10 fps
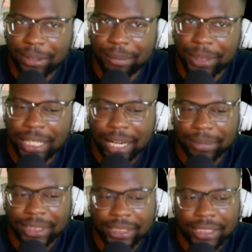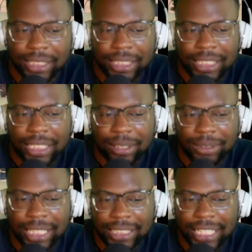on my comments was
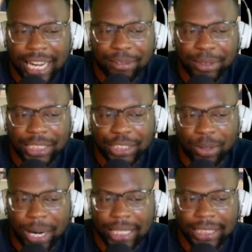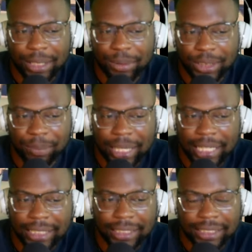like, they're not really trying. They were just
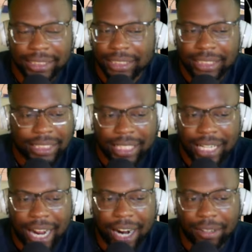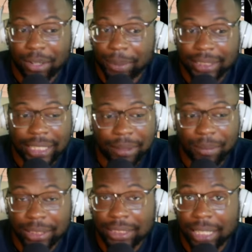playing. I don't know about that. Them
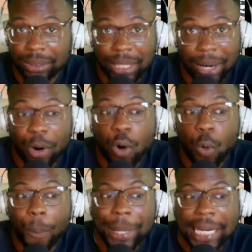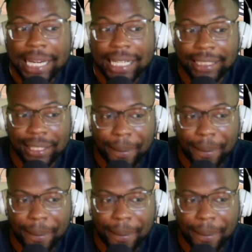boys South Sudan were hooping.